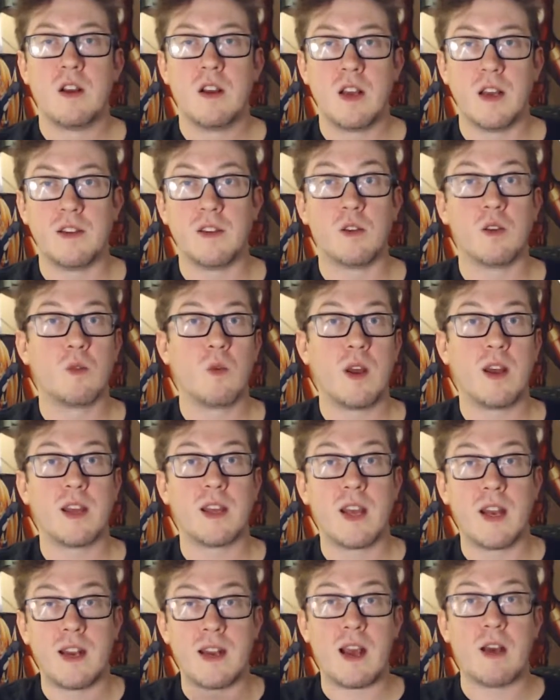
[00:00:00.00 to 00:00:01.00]
And the only way to
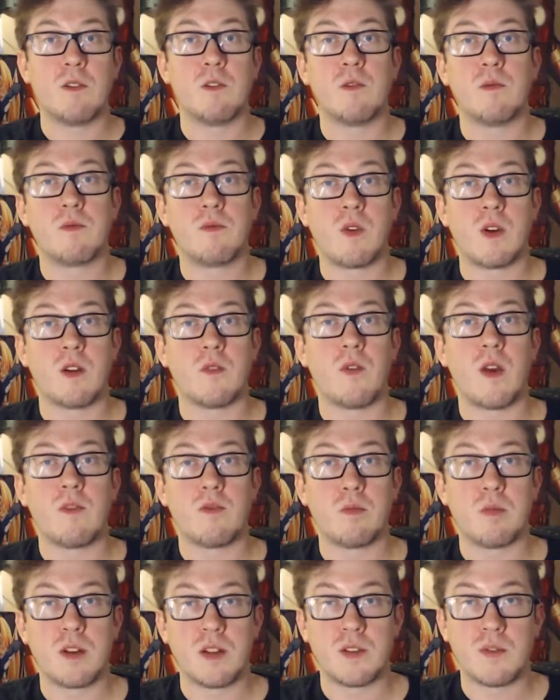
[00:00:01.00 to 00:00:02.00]
get it out in front of
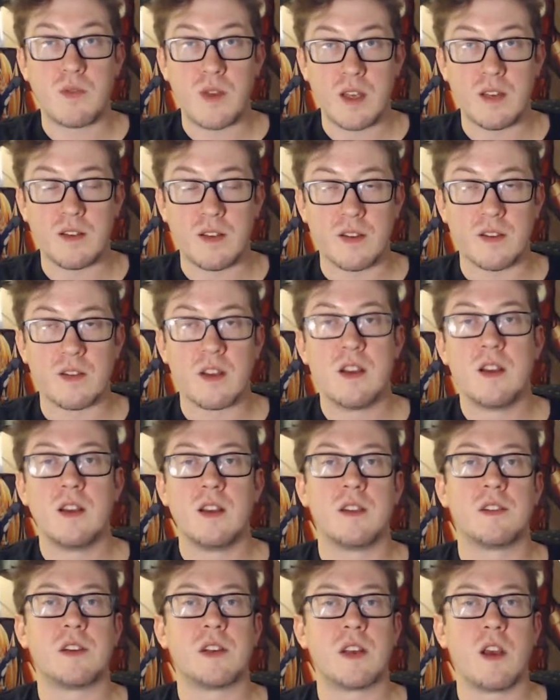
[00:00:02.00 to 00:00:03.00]
everybody's faces
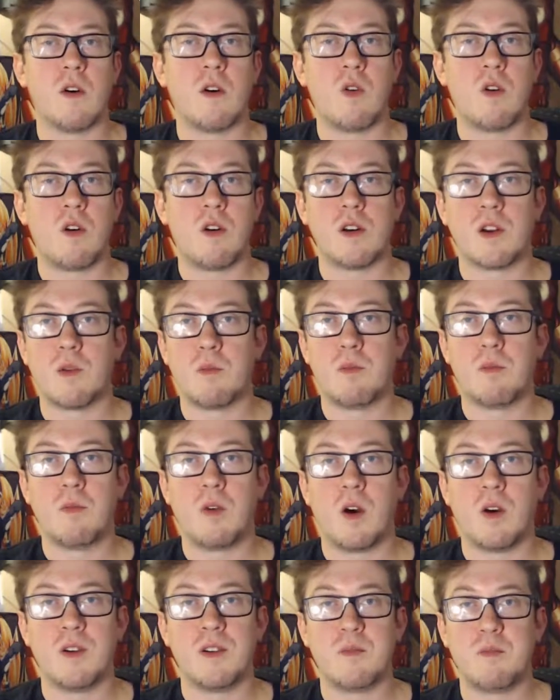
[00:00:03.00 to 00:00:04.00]
is to go
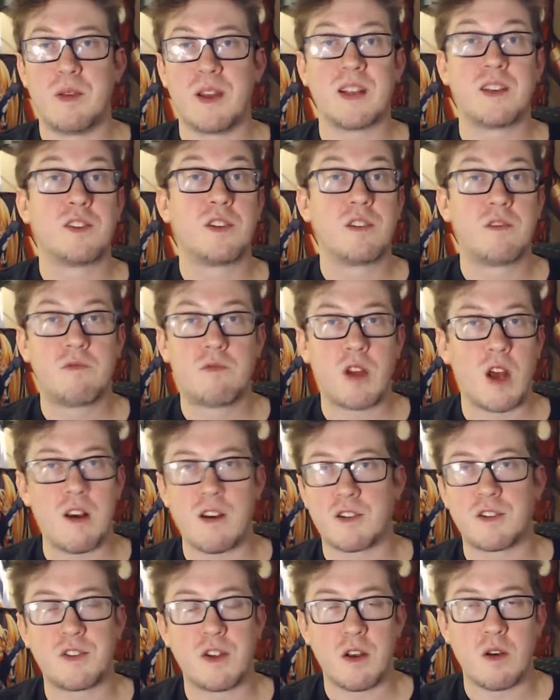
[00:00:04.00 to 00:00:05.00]
on big
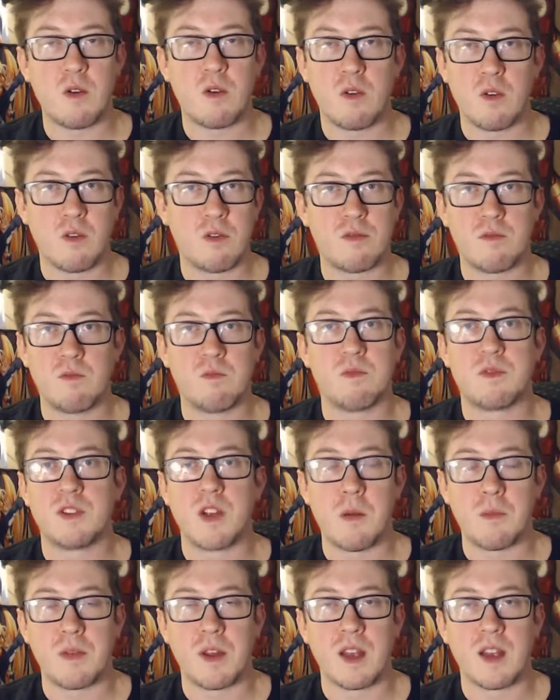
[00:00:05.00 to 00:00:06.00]
talk show or
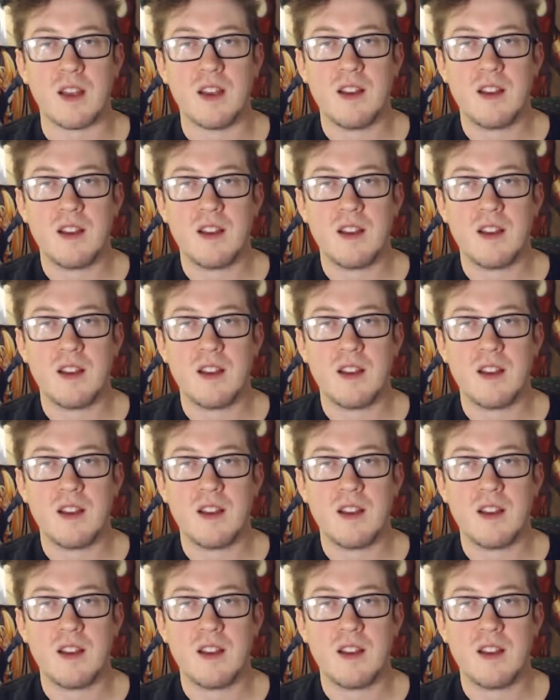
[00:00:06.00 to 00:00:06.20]
something.